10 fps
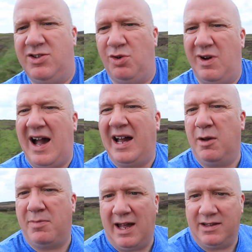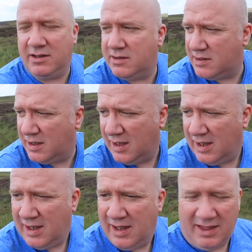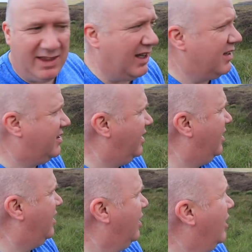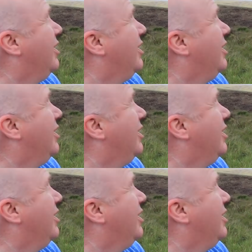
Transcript: sort of higher bands that